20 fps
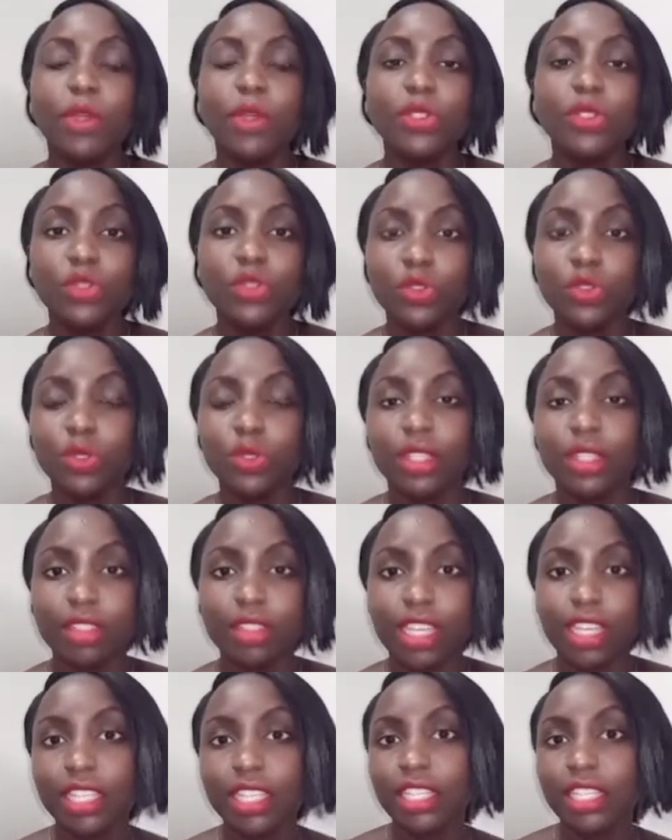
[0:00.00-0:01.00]
to do the
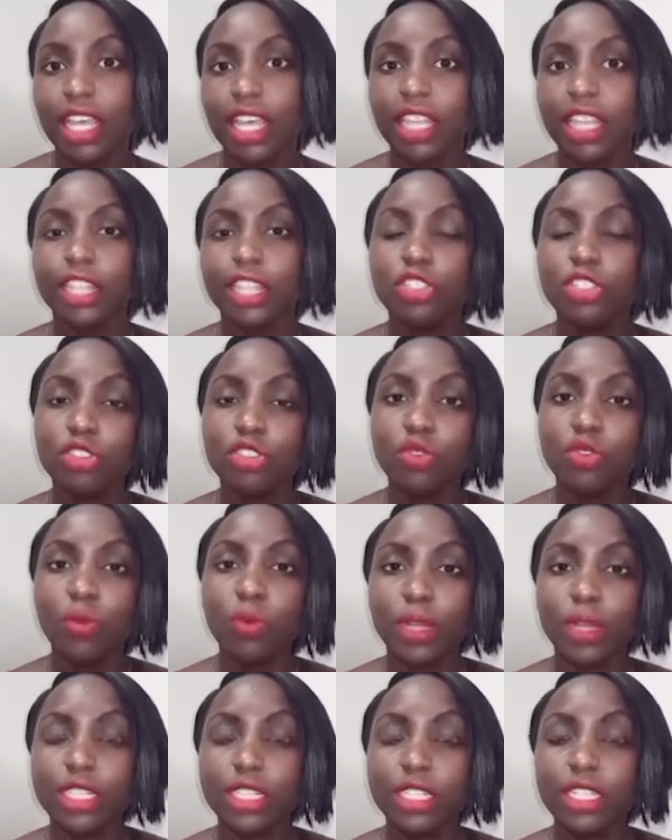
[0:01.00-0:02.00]
things that you
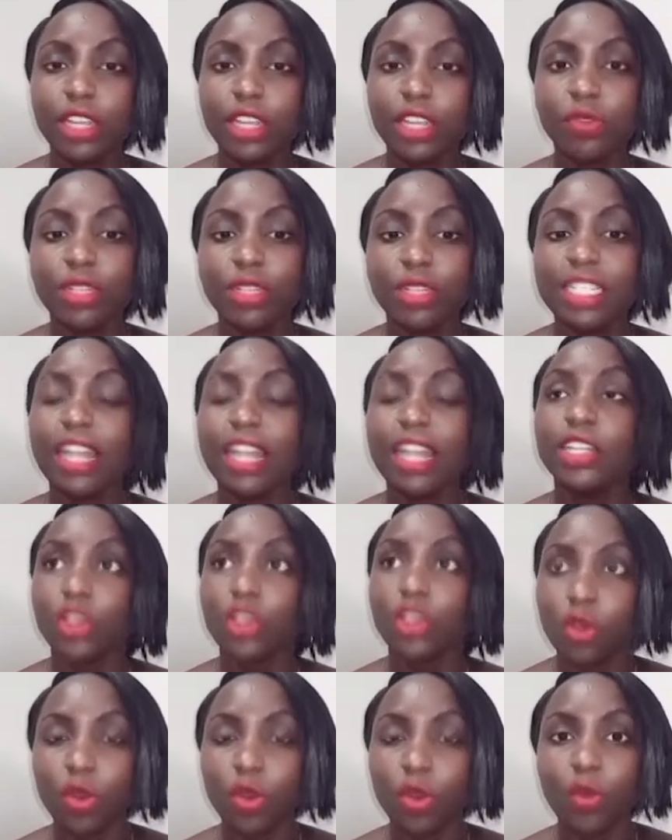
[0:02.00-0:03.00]
want in return
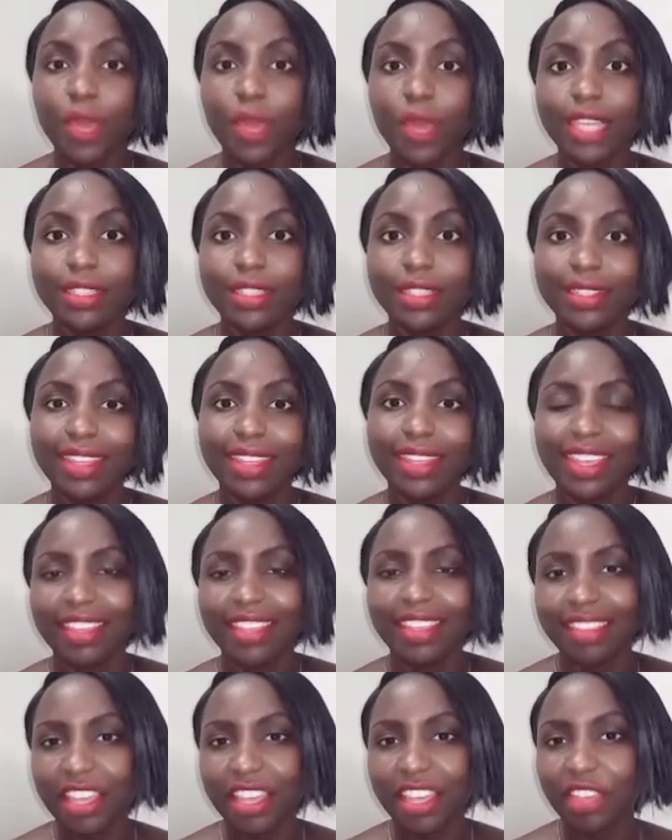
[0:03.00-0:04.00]
always.
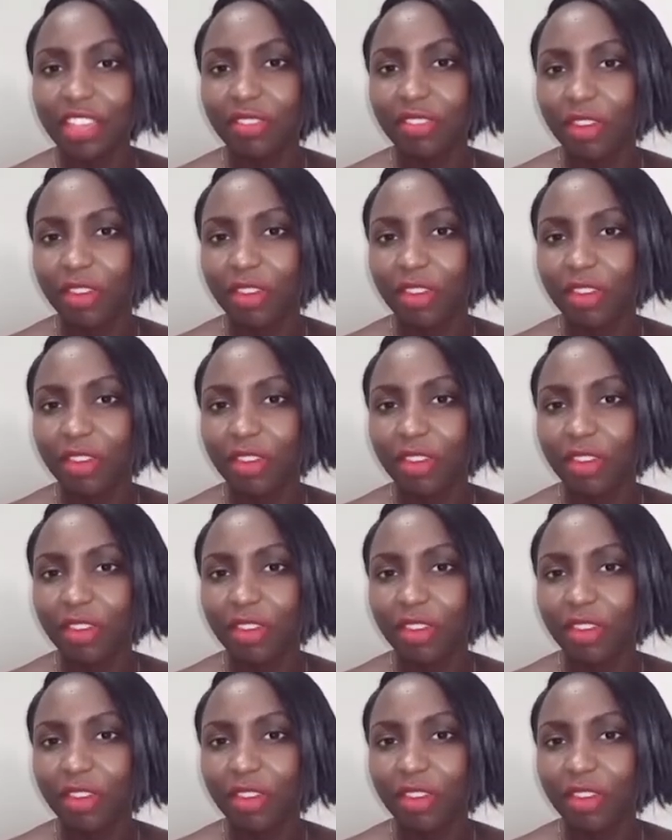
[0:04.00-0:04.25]
Thank you very